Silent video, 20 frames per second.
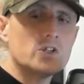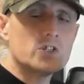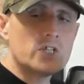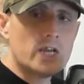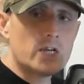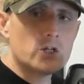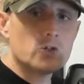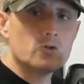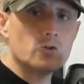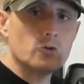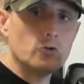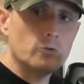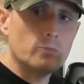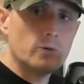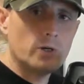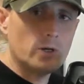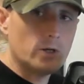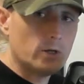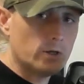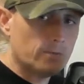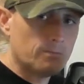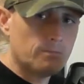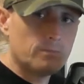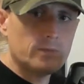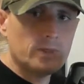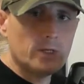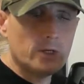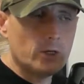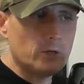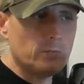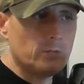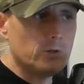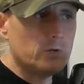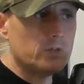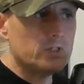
all this extra uber, you know,